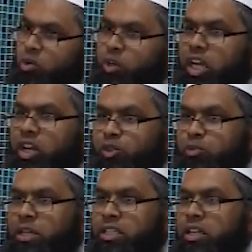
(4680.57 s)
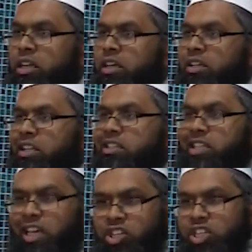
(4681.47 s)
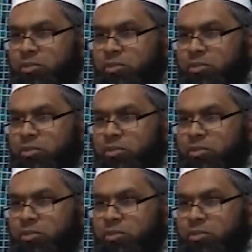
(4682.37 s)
only Allah knows best. They'll say she's a